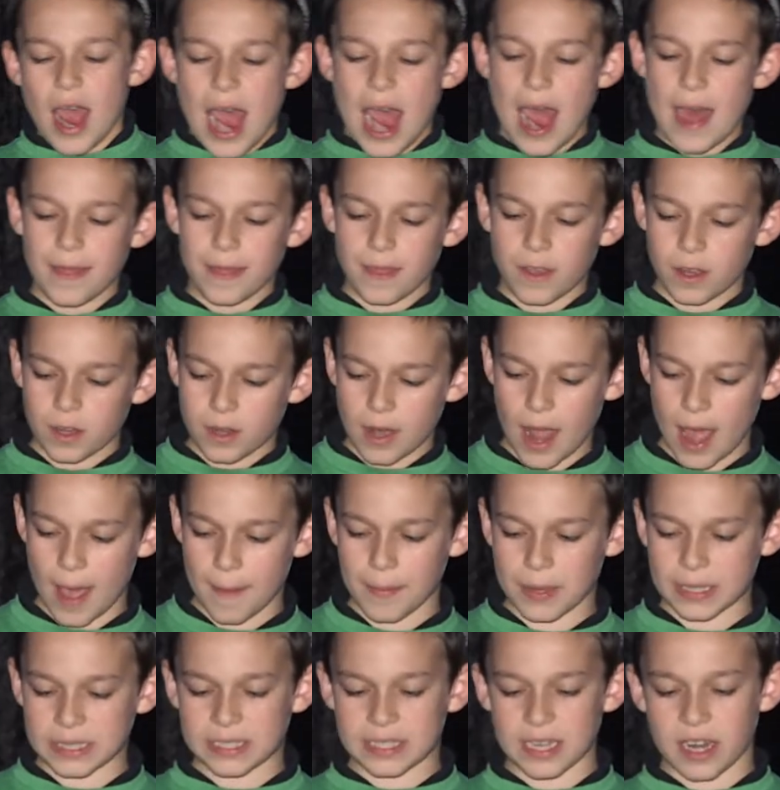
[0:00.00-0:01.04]
and the
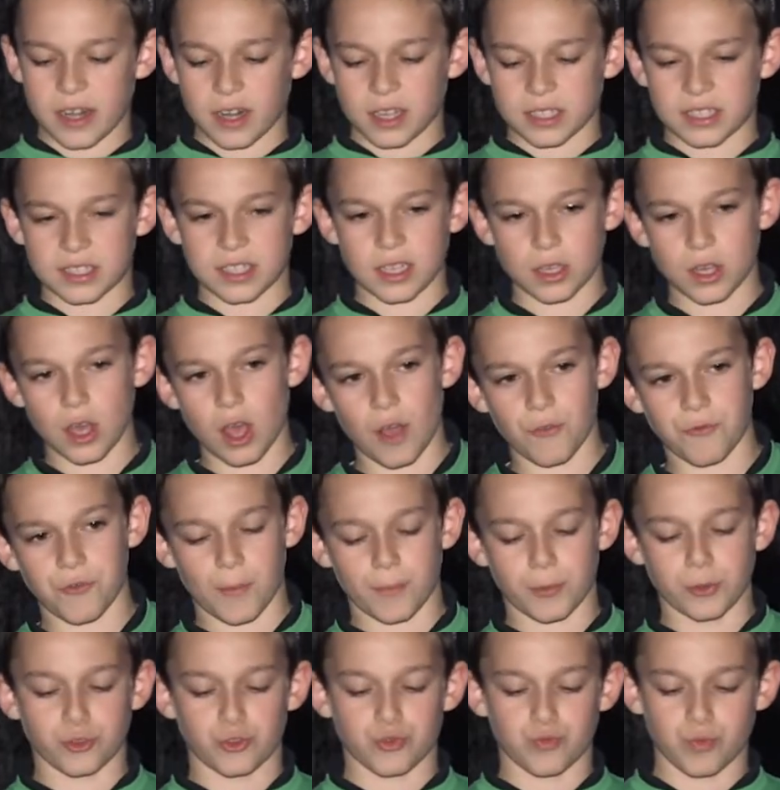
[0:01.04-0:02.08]
Rebbe said a sicha
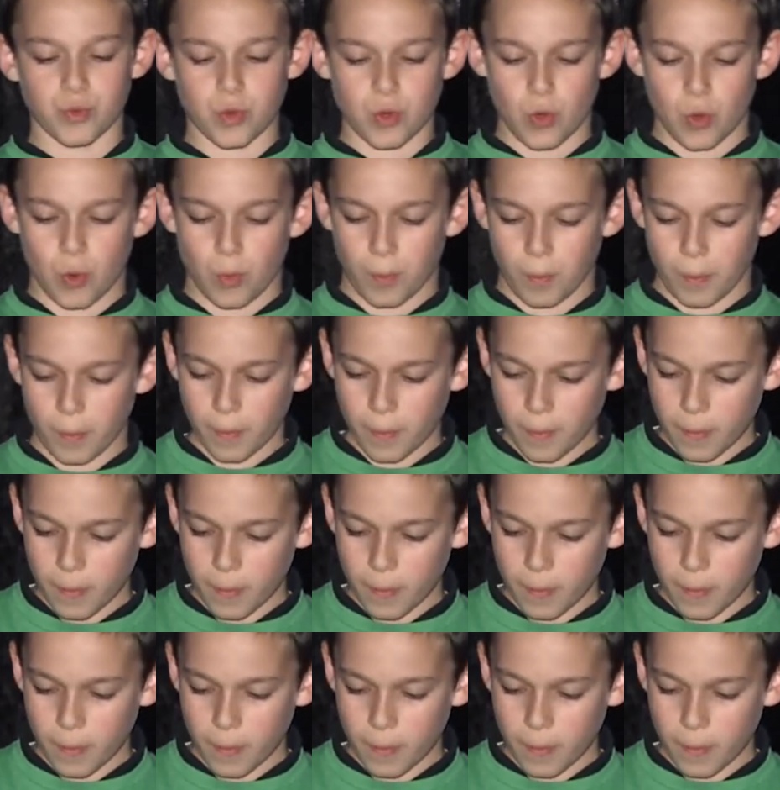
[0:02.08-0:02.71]
from his room,